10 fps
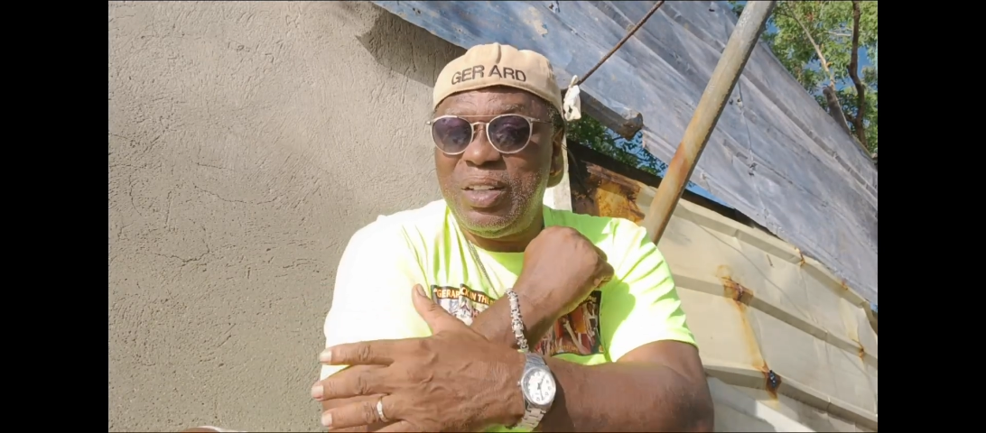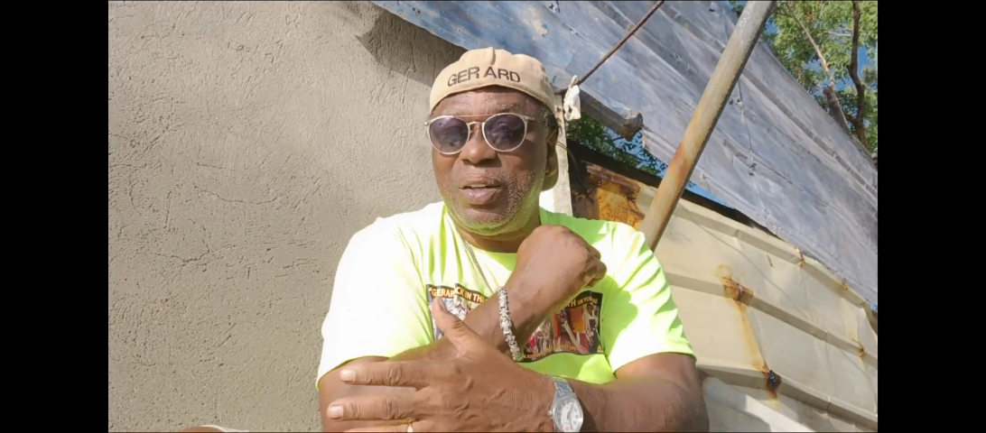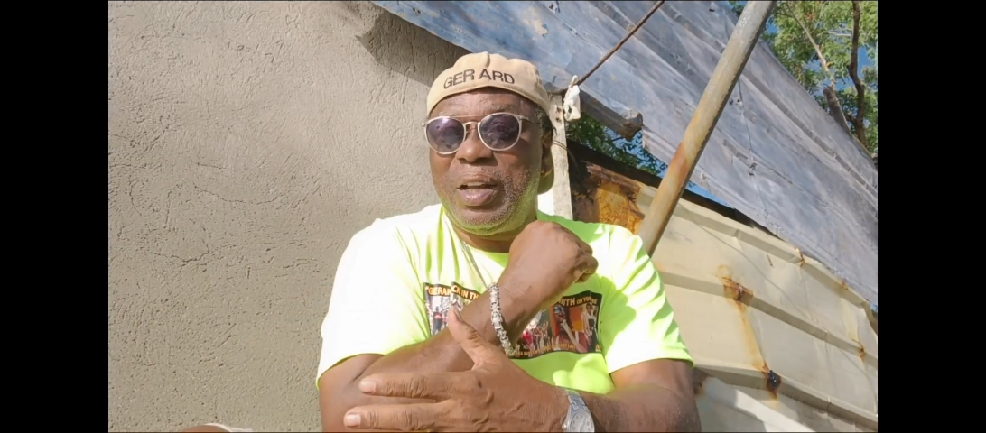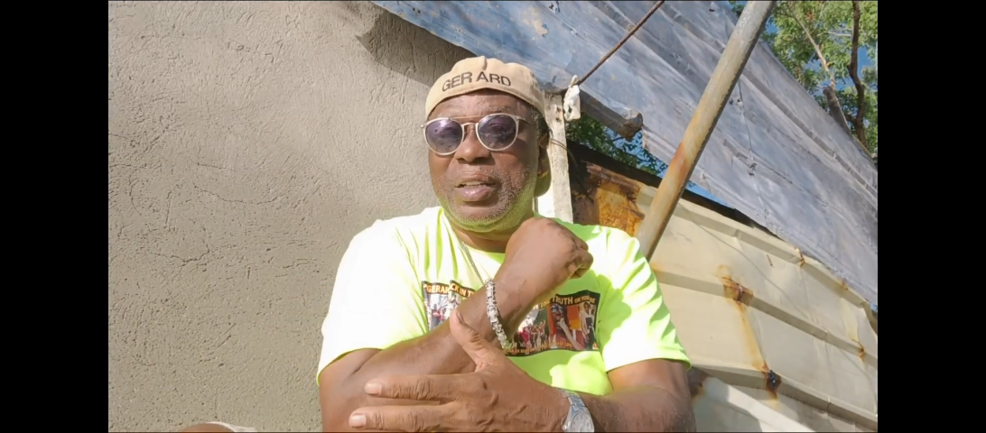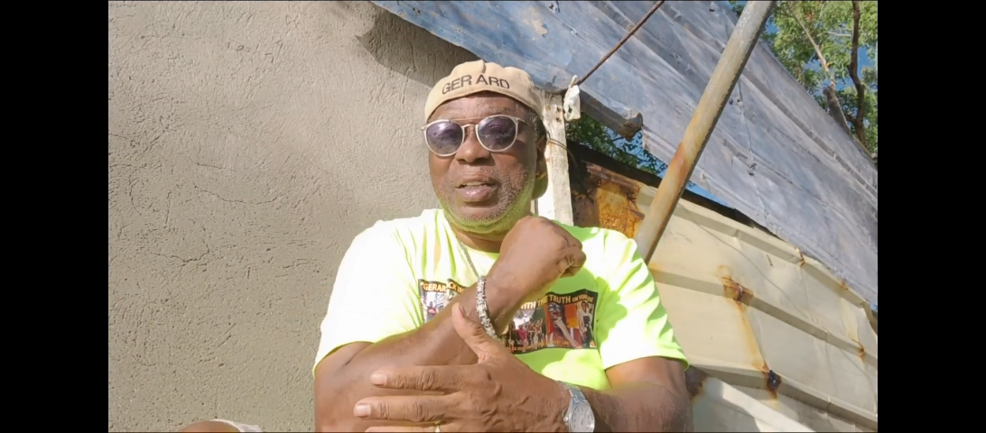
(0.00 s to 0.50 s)

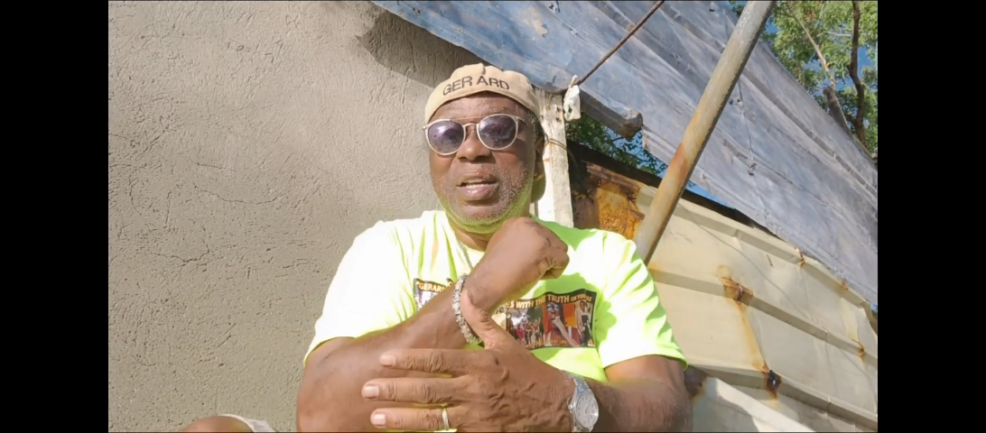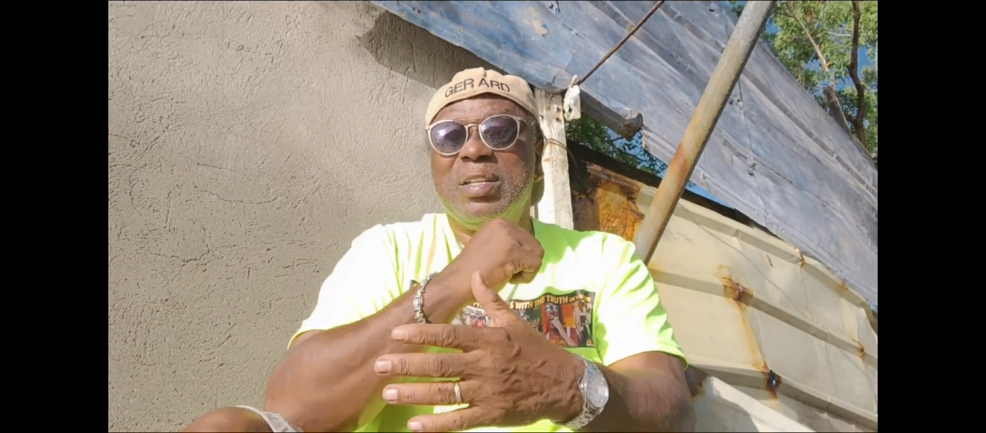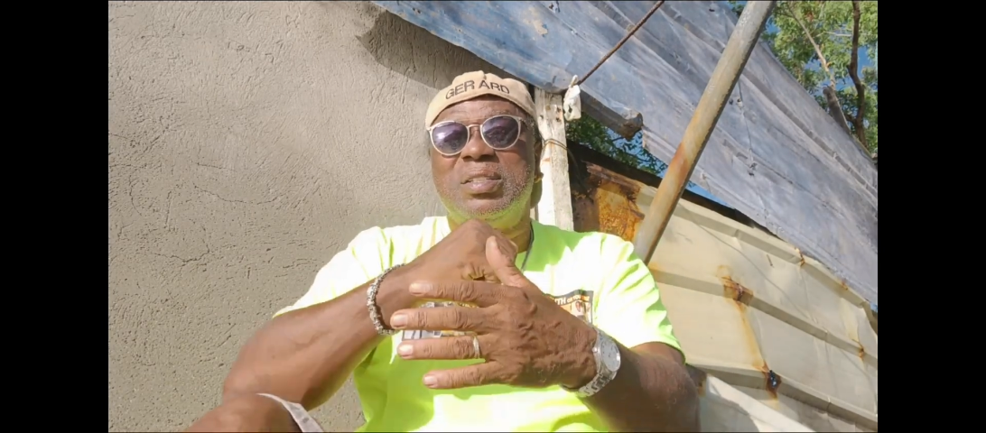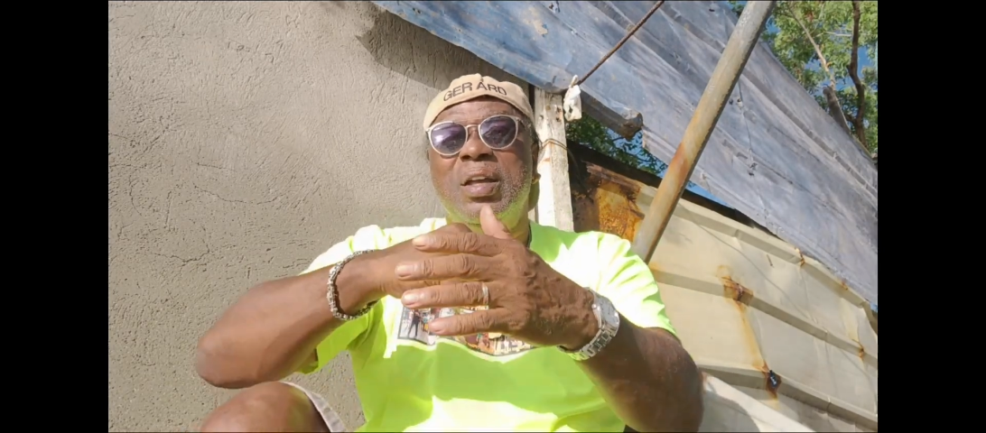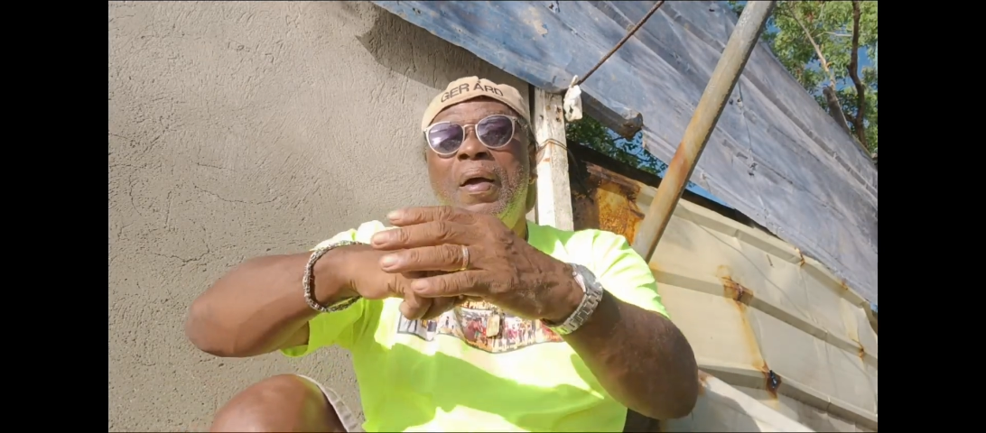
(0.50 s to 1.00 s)
like
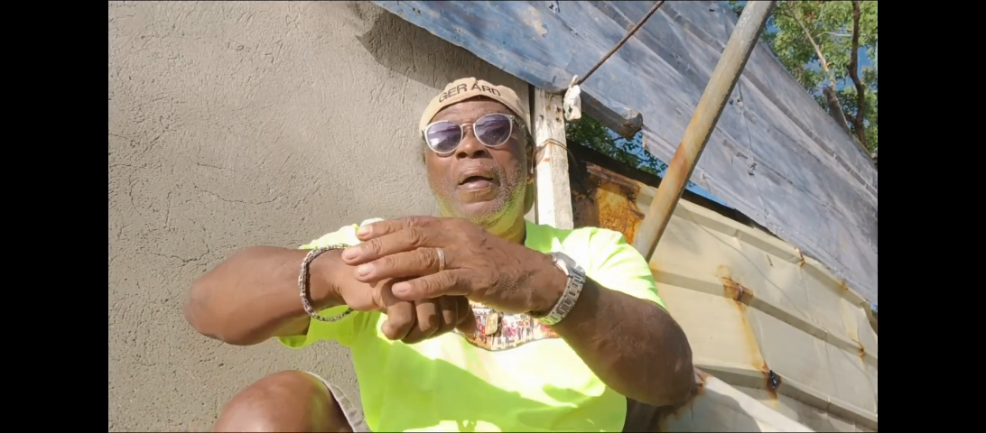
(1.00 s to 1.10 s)
this,